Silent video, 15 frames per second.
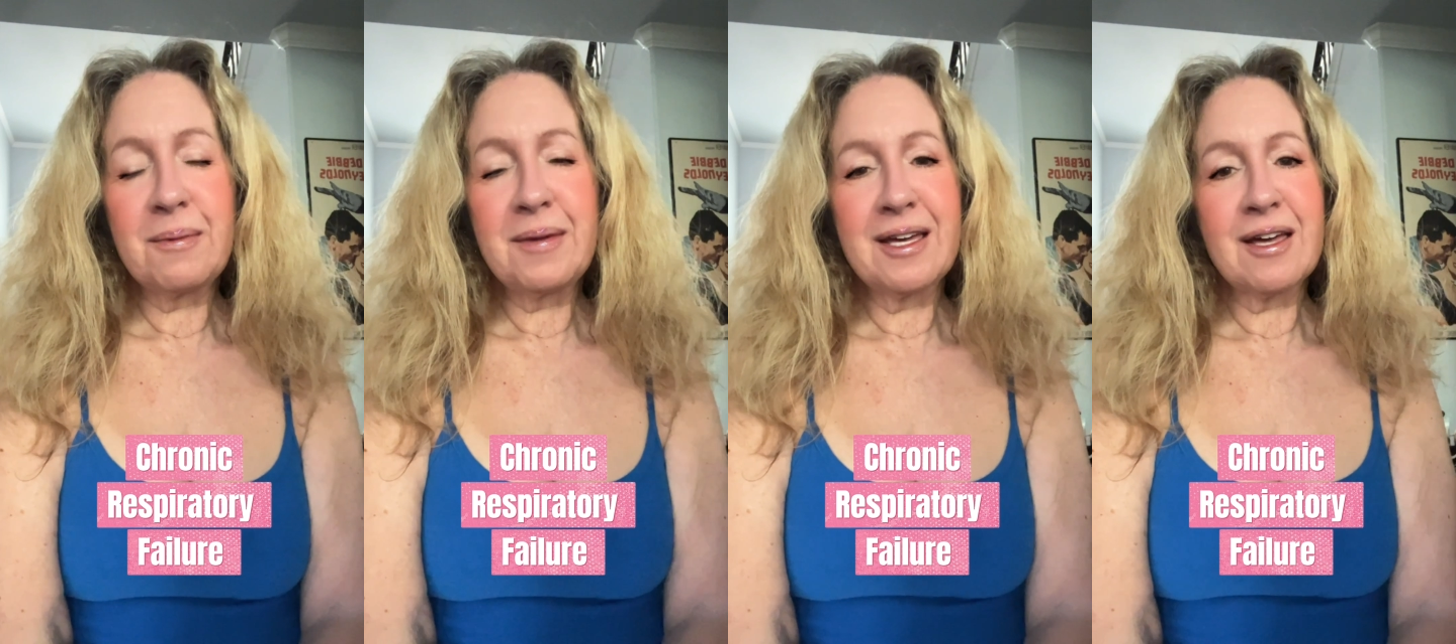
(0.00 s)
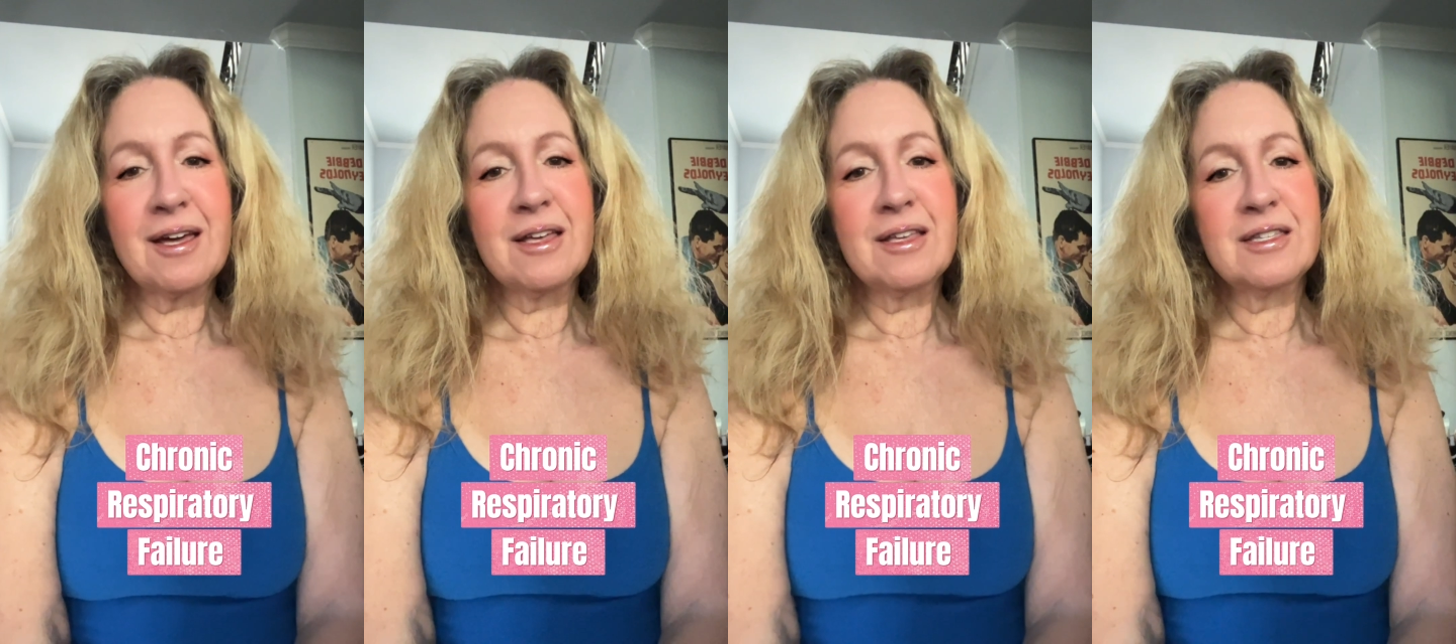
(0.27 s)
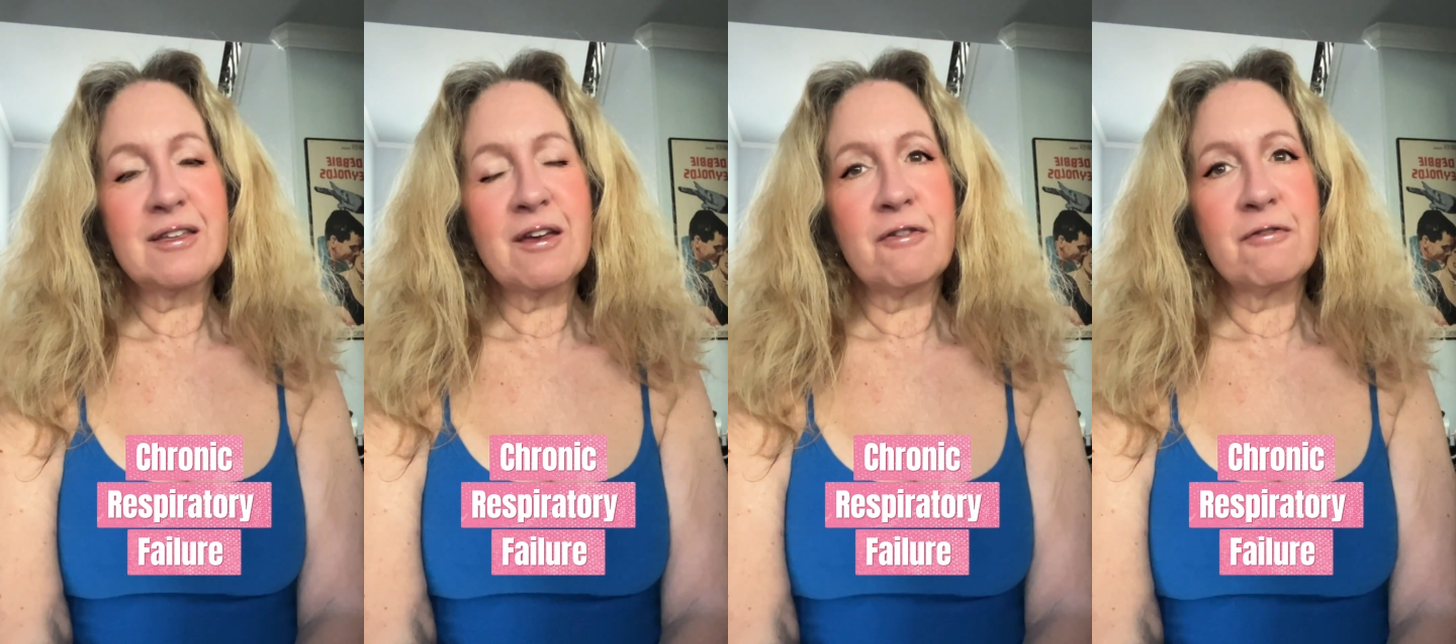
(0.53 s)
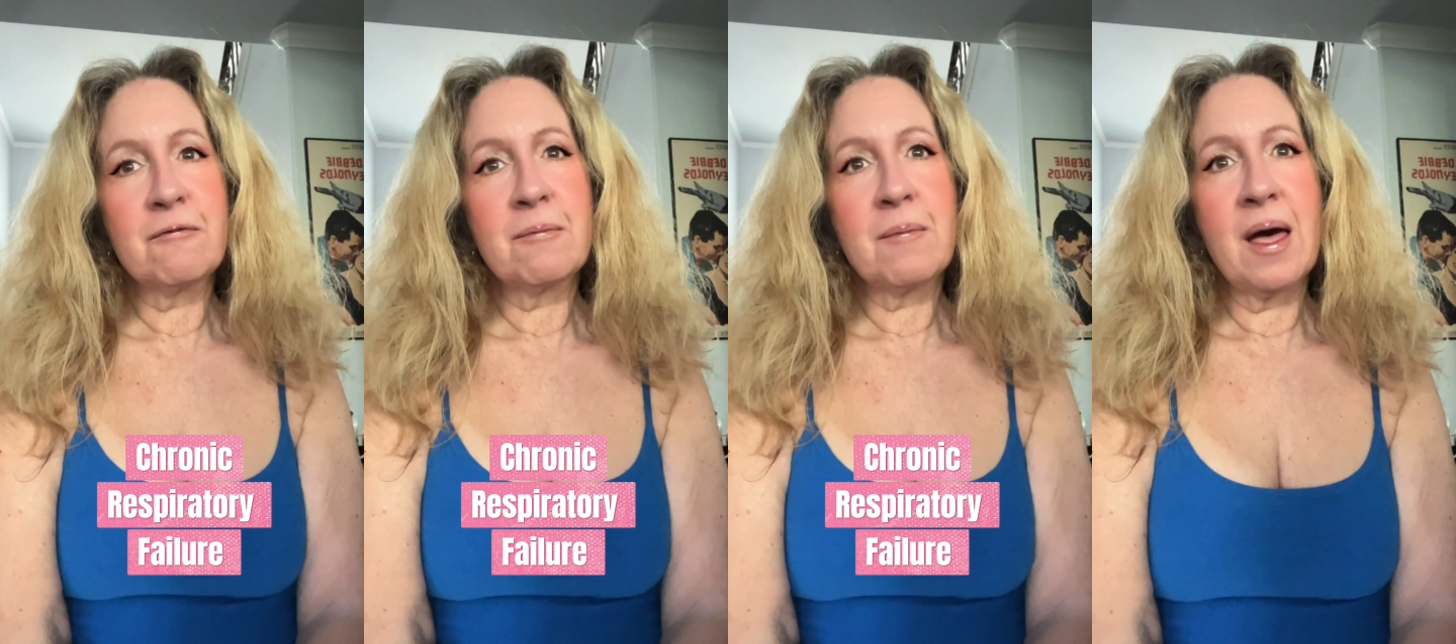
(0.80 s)
because
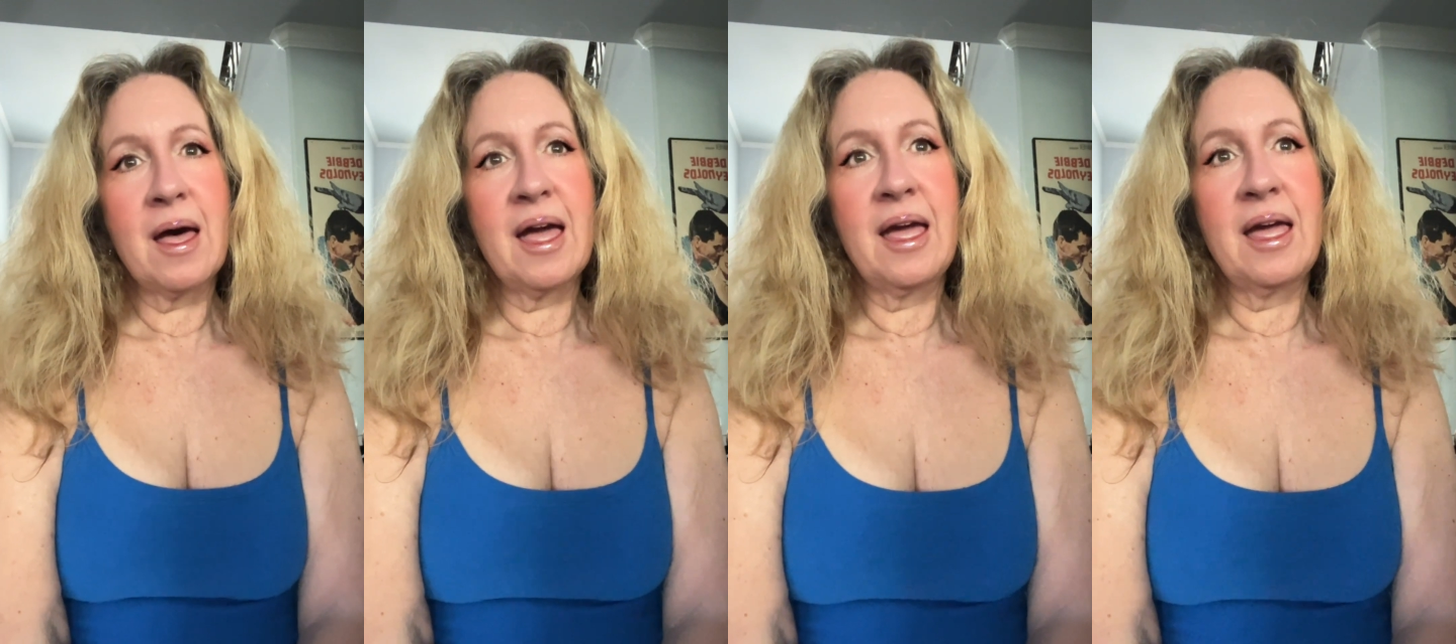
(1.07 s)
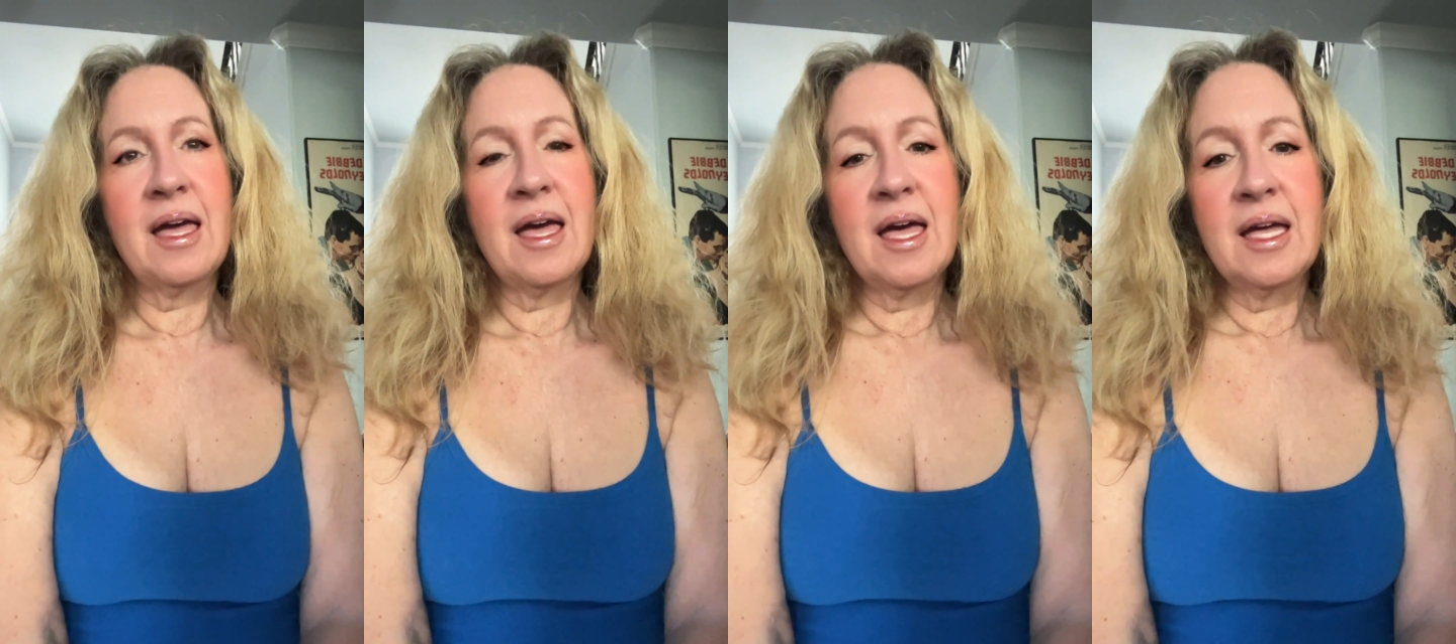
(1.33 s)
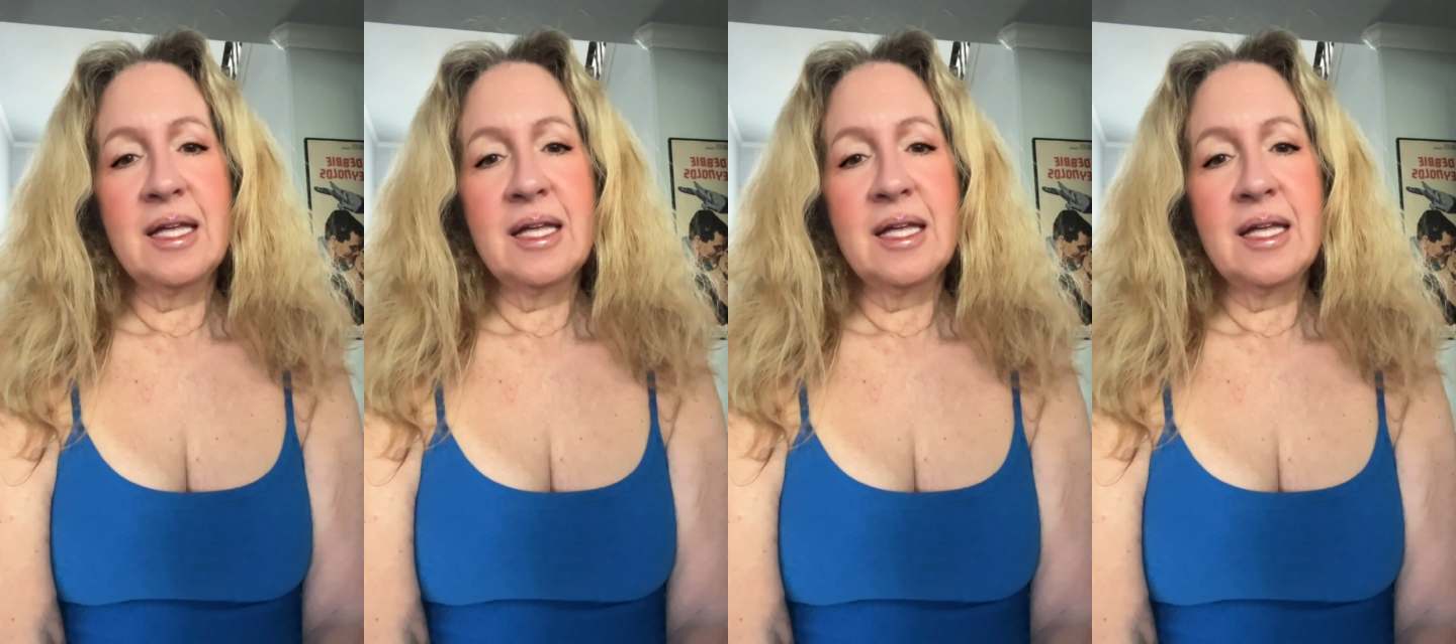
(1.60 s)
of my